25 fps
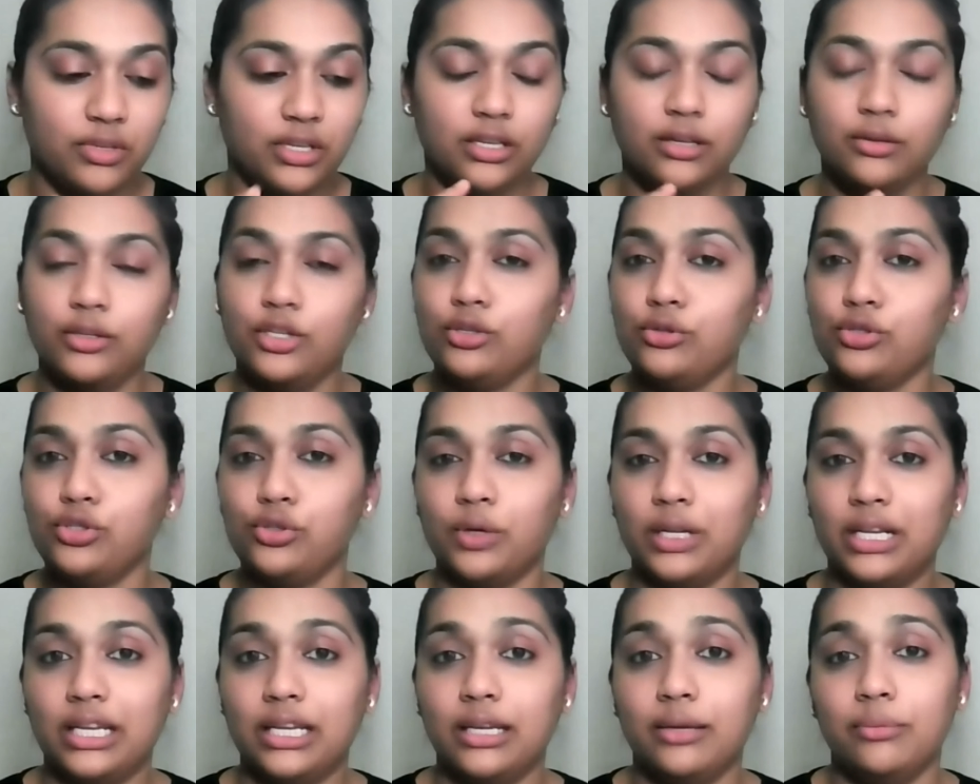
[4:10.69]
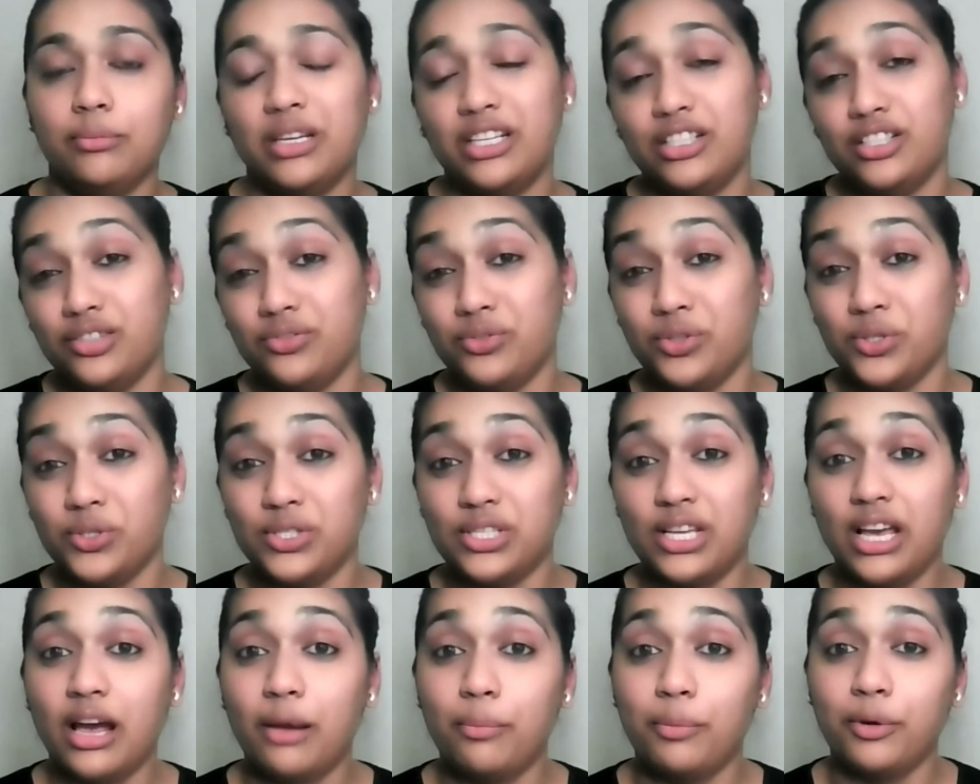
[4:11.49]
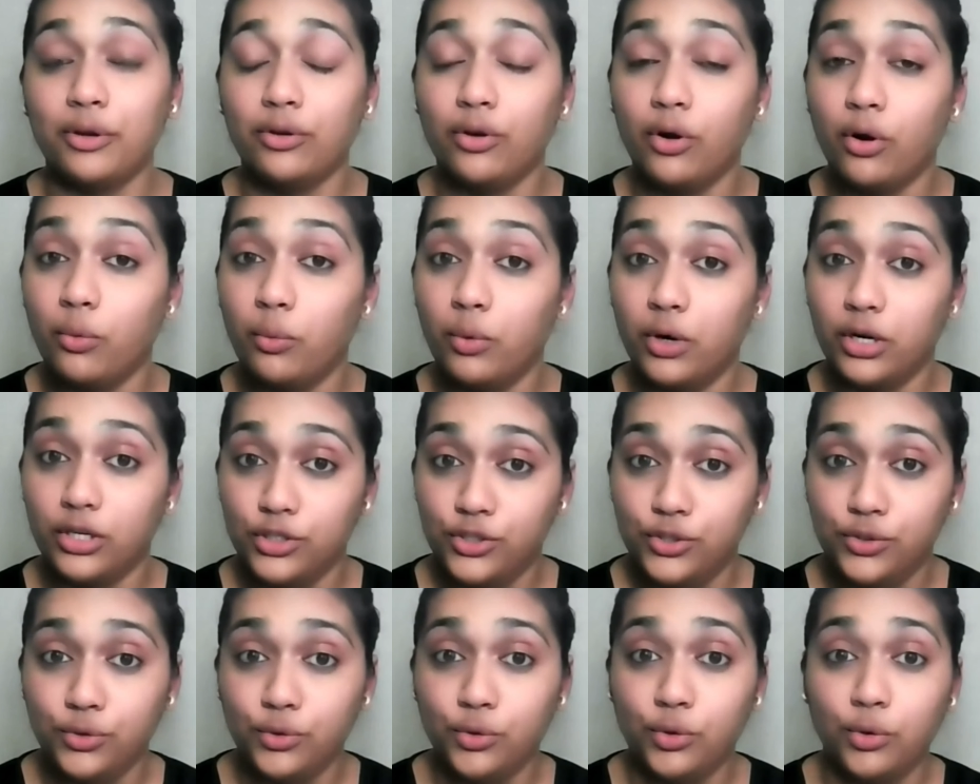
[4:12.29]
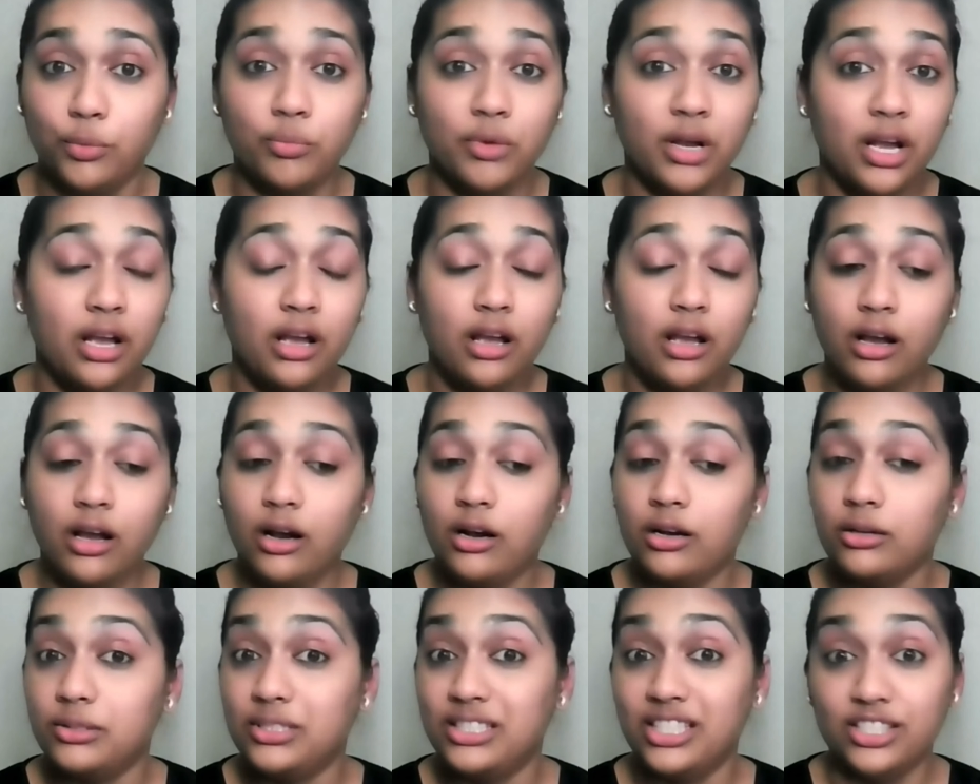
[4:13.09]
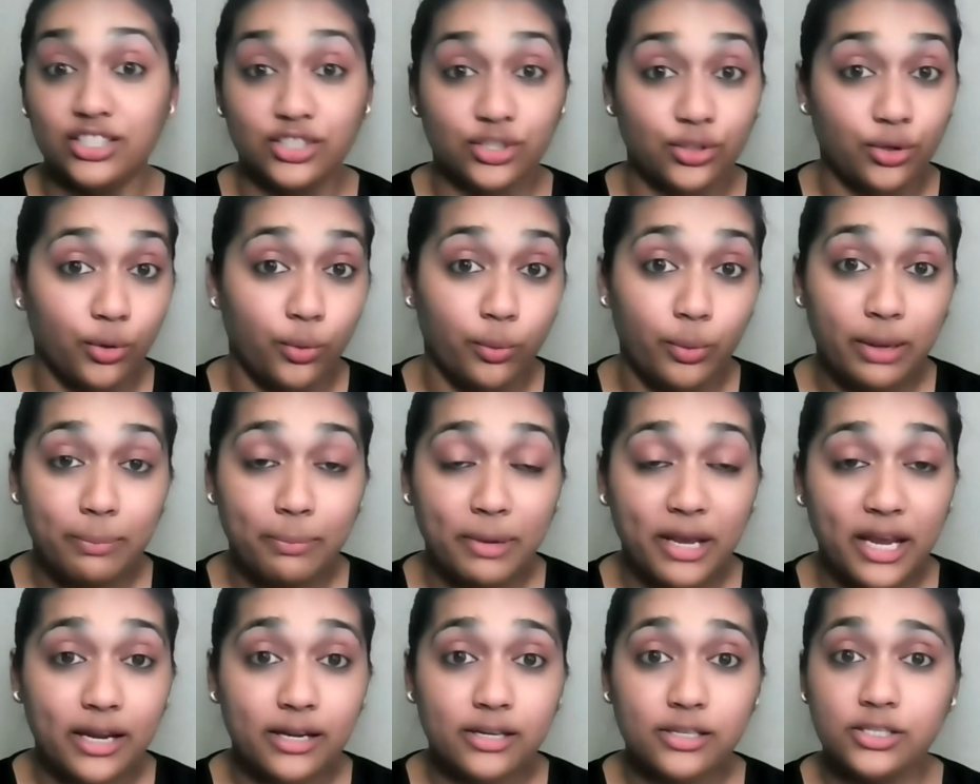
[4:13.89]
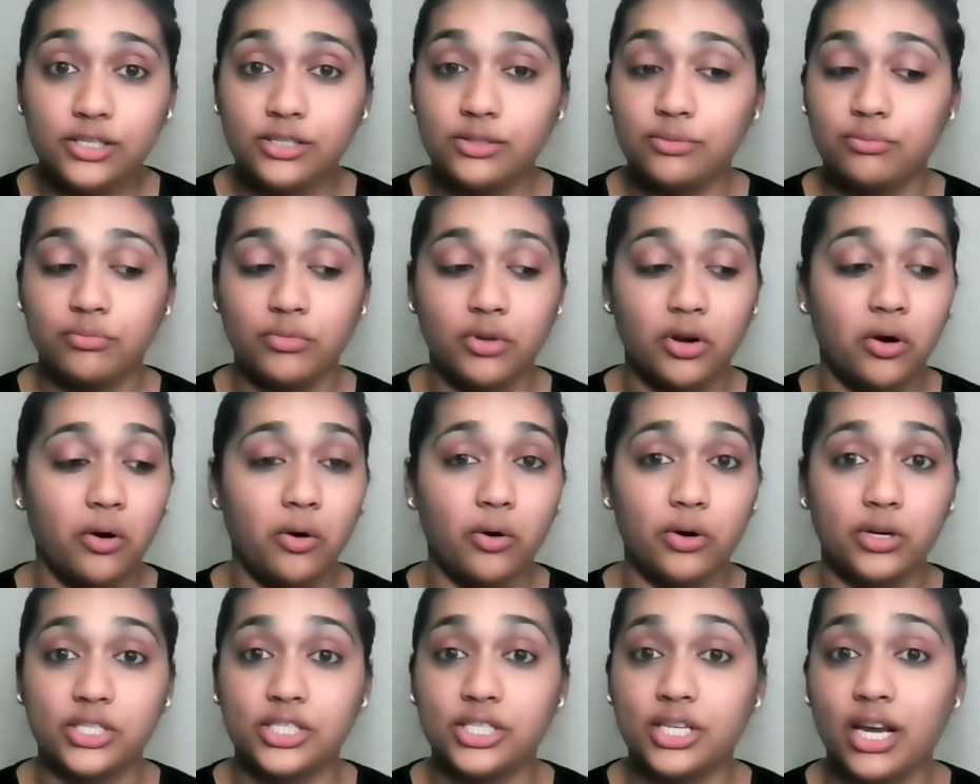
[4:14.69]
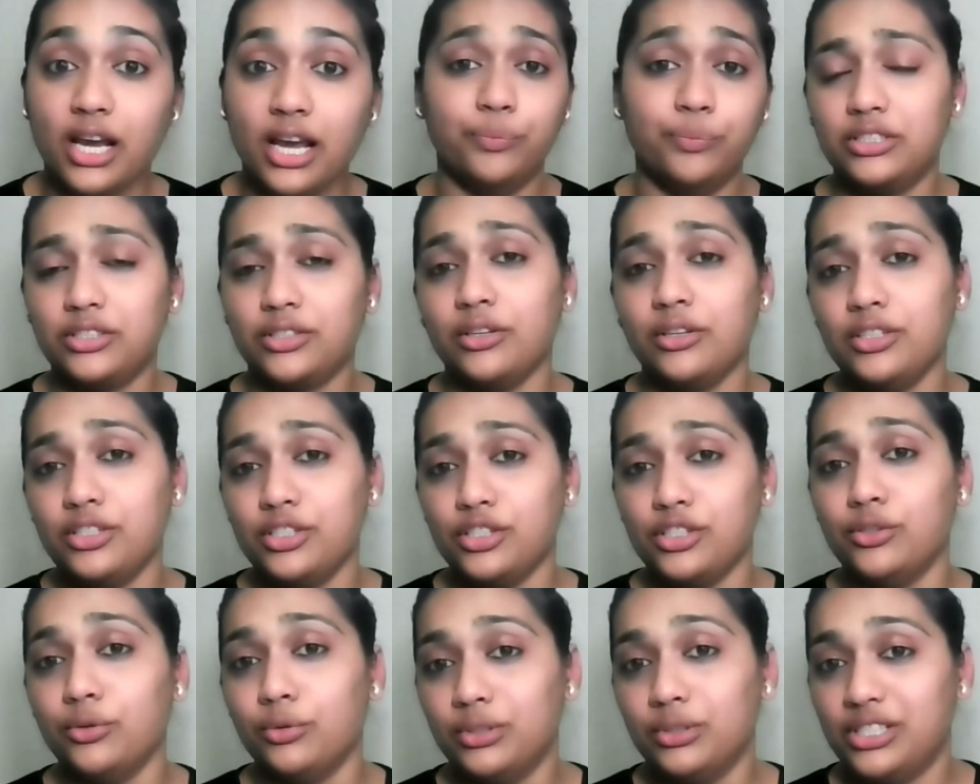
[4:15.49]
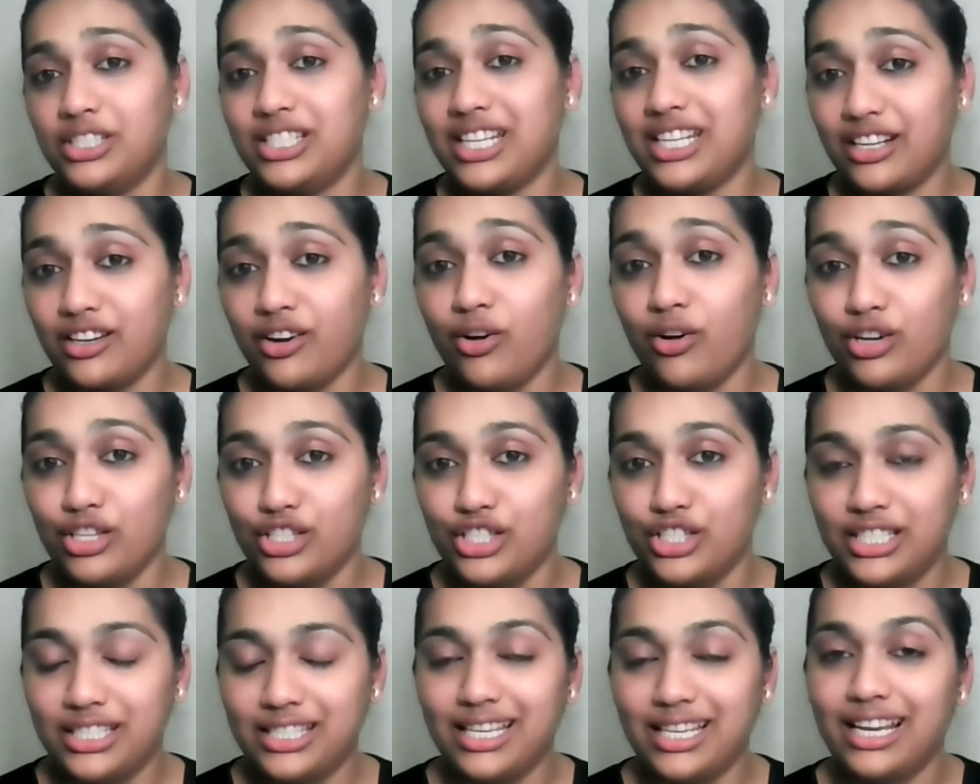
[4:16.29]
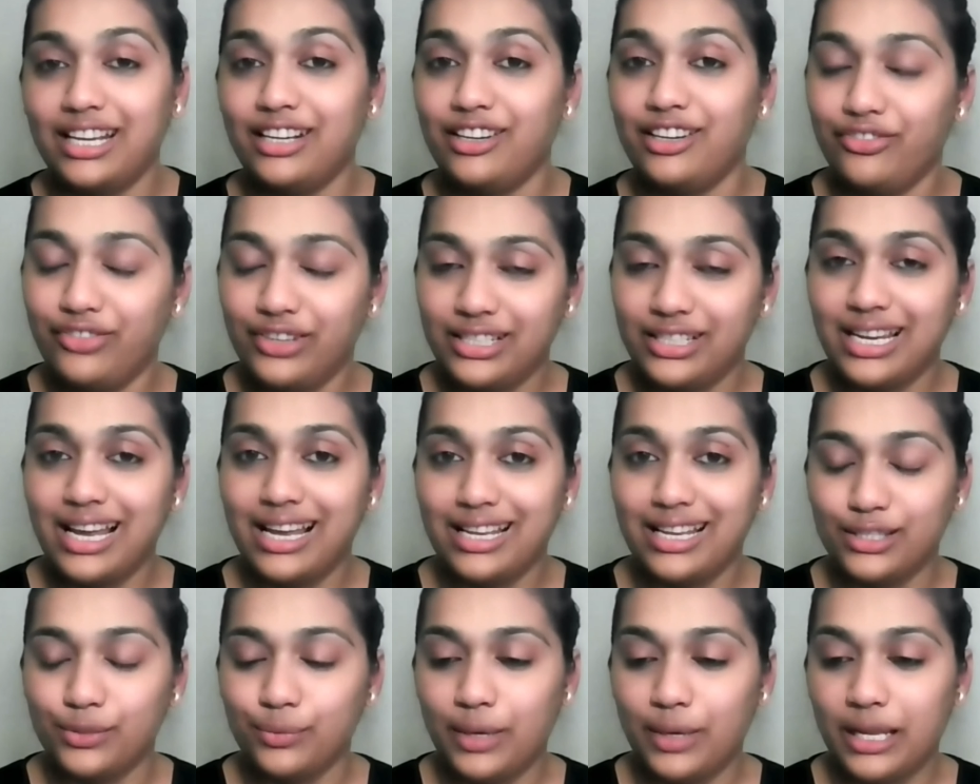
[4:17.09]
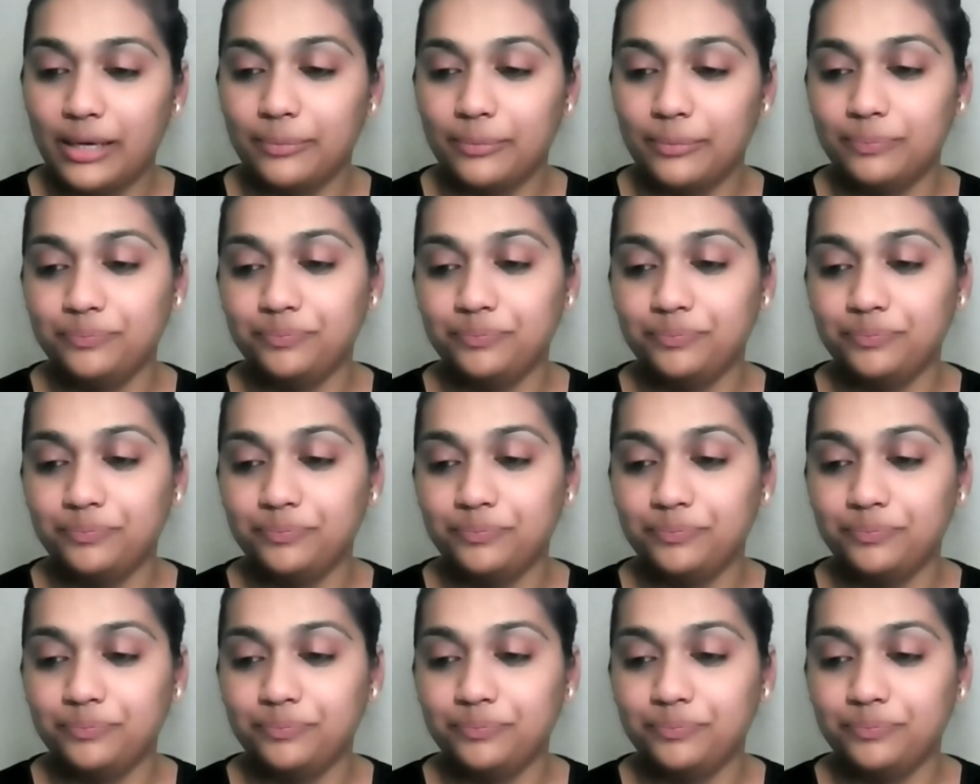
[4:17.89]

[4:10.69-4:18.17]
Usually interviews happen over Zoom, Cisco WebEx, or Skype. It's good to know the technology side of it as well.